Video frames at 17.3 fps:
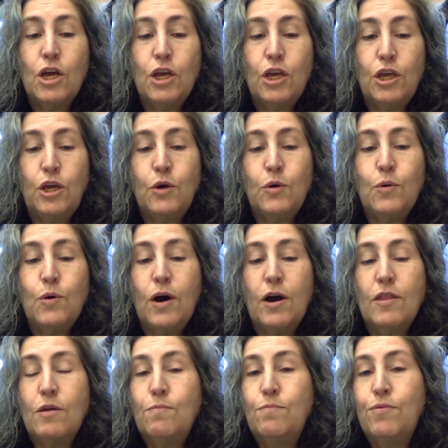You
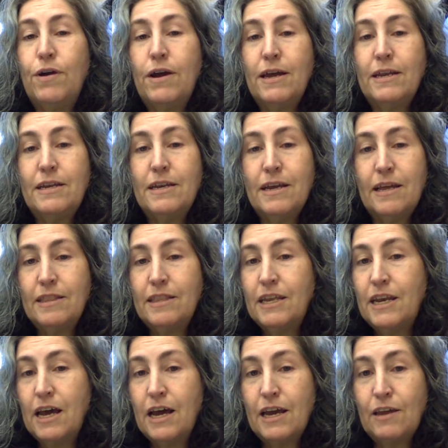are the bread and
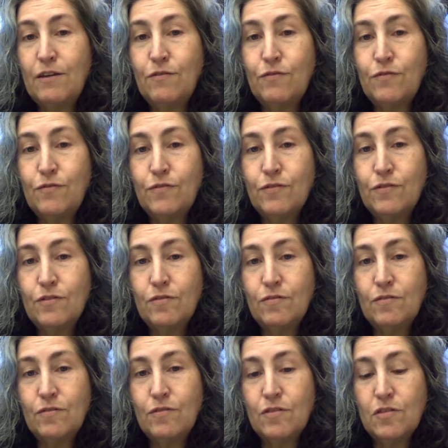the knife,
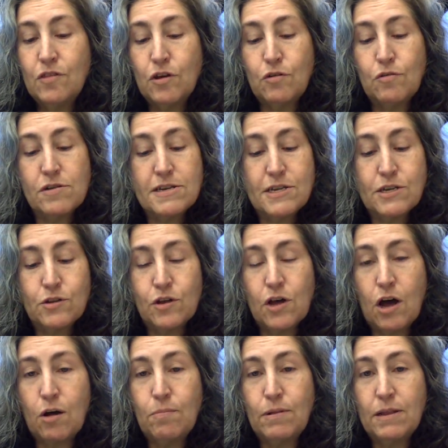the crystal
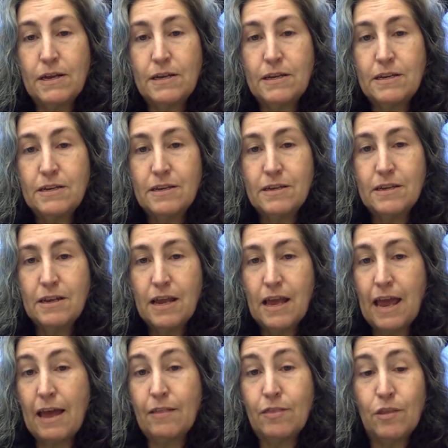goblet
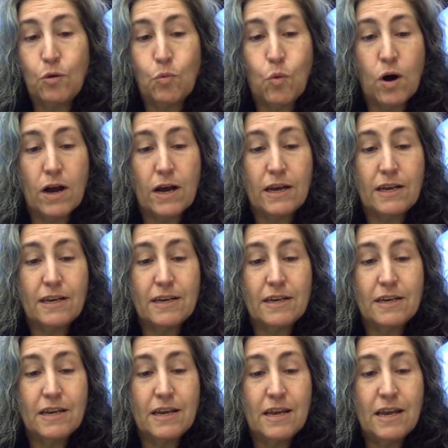and the wine.